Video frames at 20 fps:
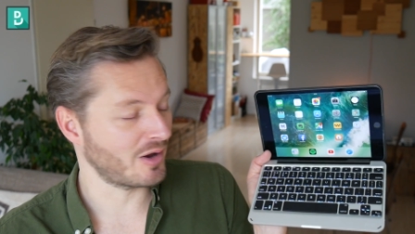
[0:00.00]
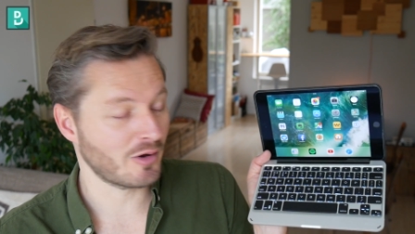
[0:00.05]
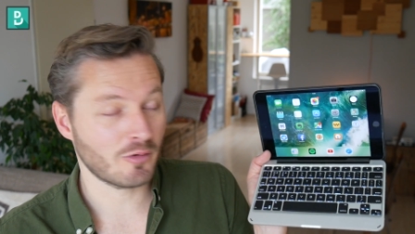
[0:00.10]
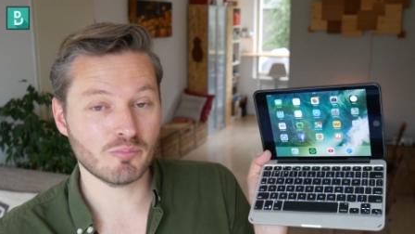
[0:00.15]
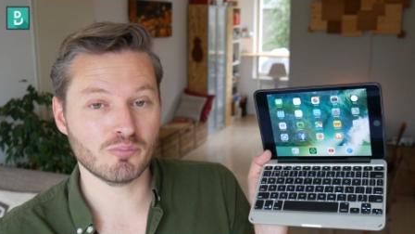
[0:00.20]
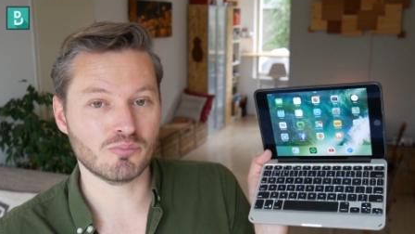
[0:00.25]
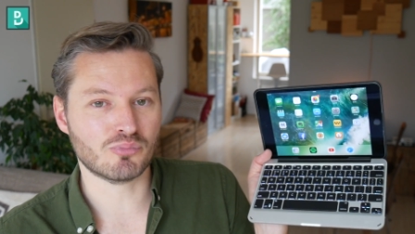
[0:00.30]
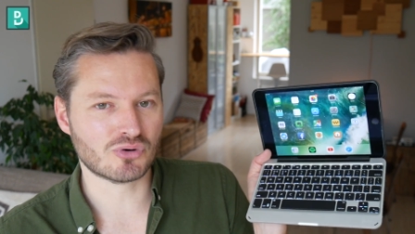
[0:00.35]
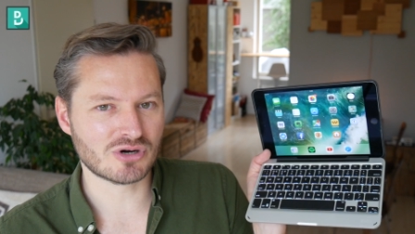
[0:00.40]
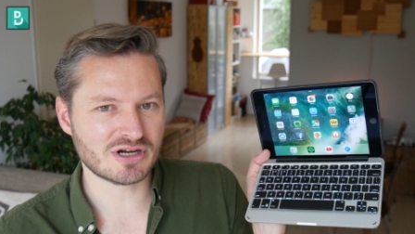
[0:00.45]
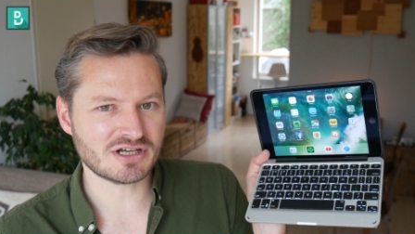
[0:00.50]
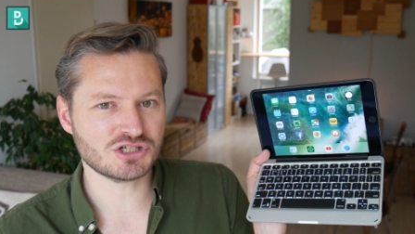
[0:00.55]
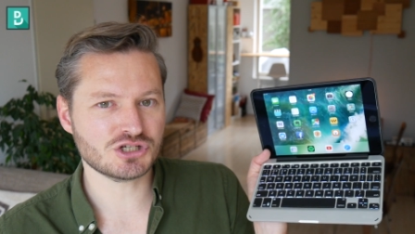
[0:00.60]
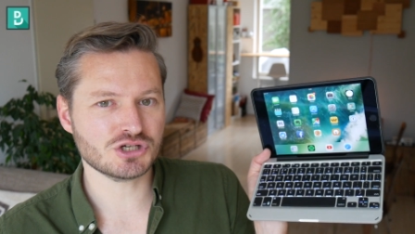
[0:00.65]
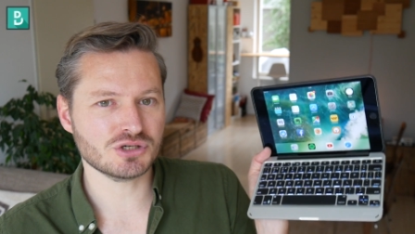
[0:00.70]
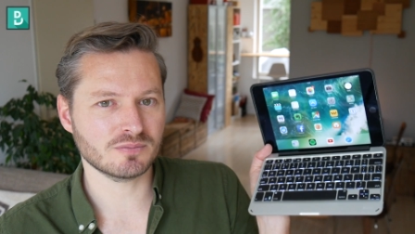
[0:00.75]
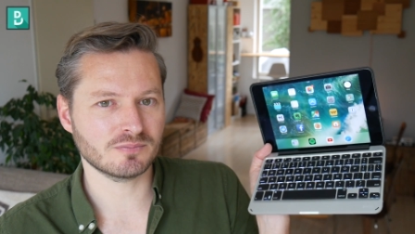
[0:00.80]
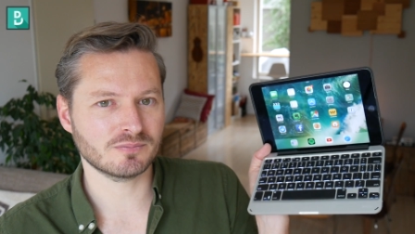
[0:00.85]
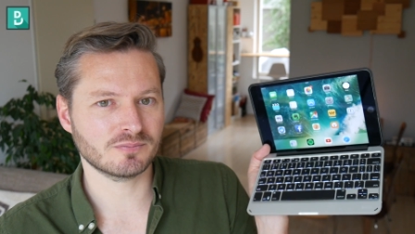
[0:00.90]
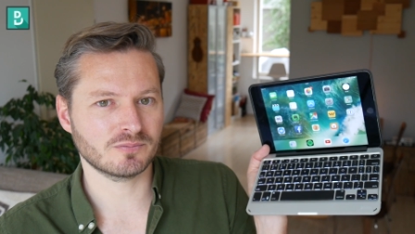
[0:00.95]

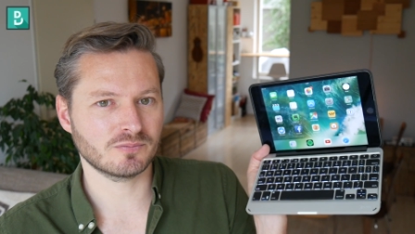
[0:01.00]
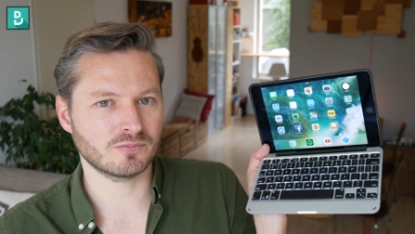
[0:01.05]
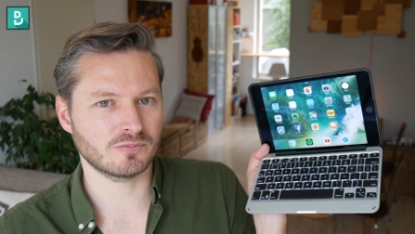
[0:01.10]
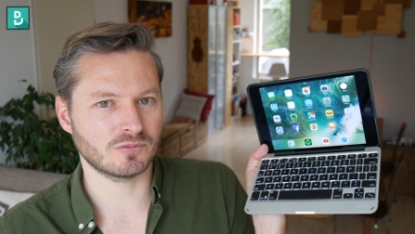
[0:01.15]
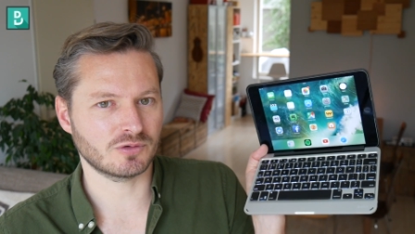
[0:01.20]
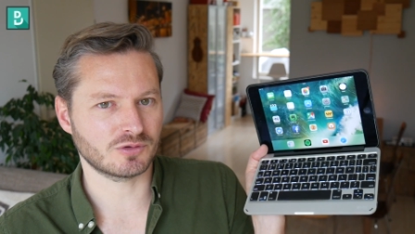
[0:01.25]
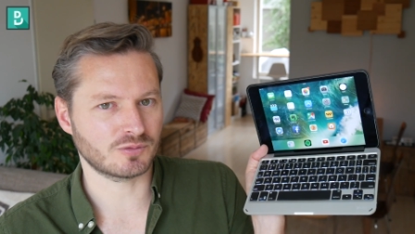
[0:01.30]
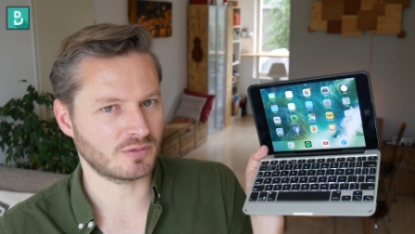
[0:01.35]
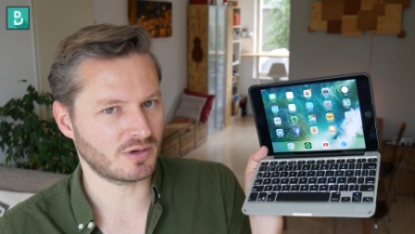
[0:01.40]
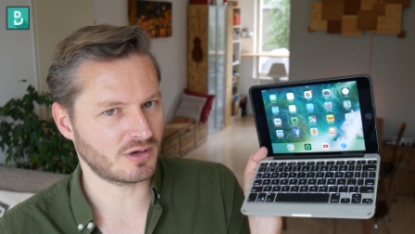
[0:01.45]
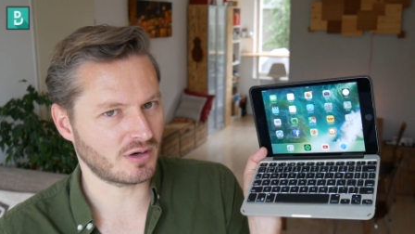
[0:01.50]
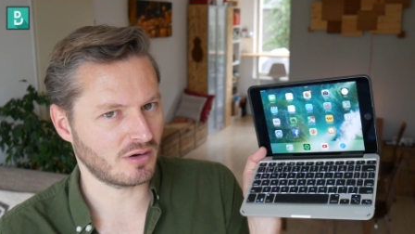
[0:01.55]
Bridge was about